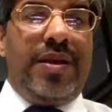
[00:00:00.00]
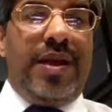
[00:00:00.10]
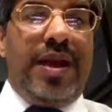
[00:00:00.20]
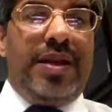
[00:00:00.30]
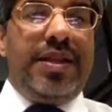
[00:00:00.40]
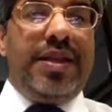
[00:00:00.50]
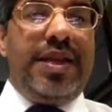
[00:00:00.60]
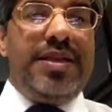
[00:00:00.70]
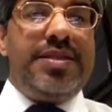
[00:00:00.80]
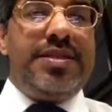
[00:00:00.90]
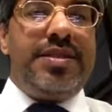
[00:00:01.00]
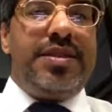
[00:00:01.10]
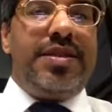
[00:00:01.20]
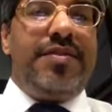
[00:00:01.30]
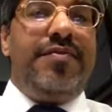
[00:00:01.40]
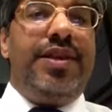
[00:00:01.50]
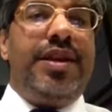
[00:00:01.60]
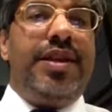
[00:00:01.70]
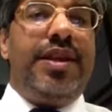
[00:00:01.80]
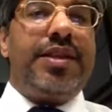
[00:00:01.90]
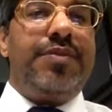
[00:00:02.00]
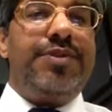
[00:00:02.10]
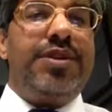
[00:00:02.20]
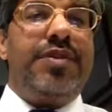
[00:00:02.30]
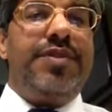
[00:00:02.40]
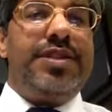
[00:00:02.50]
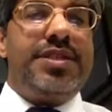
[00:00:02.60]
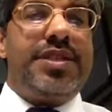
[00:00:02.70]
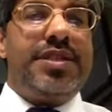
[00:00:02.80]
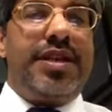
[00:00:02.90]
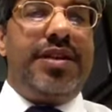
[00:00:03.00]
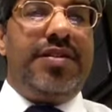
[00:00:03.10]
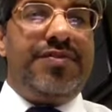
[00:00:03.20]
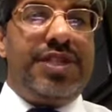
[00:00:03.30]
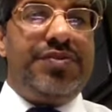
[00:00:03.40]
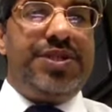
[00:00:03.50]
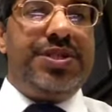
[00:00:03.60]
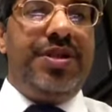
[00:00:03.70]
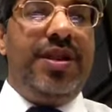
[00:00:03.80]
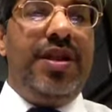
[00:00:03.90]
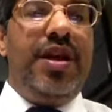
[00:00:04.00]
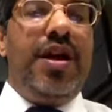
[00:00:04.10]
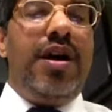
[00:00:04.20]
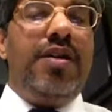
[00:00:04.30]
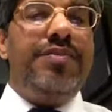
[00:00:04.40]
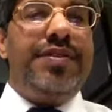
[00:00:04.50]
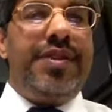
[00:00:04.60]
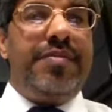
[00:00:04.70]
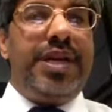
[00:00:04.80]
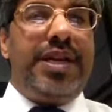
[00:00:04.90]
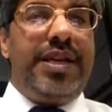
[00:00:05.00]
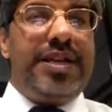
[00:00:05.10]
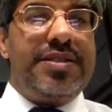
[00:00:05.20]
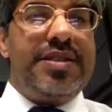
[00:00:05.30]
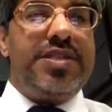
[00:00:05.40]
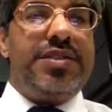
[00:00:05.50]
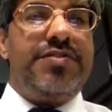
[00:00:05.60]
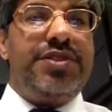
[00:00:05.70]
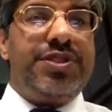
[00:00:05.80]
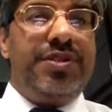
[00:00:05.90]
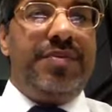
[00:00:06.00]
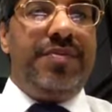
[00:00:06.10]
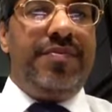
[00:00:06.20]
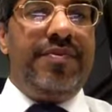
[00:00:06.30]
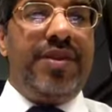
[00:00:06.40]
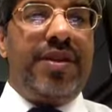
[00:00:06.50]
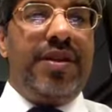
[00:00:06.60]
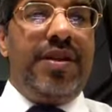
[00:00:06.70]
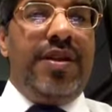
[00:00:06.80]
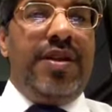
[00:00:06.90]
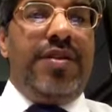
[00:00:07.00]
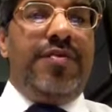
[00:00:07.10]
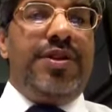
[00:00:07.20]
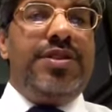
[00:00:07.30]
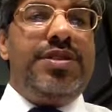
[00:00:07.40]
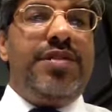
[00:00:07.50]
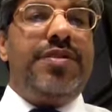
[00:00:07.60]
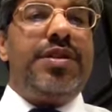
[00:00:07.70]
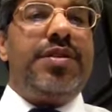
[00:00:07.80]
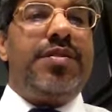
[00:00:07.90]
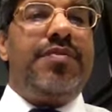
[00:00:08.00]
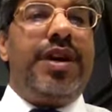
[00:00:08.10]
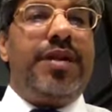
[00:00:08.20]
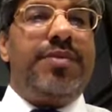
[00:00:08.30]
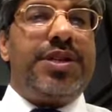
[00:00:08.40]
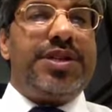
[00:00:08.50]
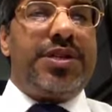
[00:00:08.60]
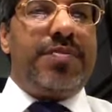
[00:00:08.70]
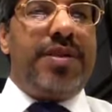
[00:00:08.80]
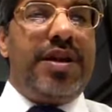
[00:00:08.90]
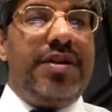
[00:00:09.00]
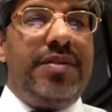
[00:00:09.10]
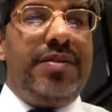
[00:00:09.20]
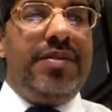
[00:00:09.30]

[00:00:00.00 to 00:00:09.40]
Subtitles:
And in case we are encountered with such kind of situation, how we will be handling such situation. What is our fire protection plan?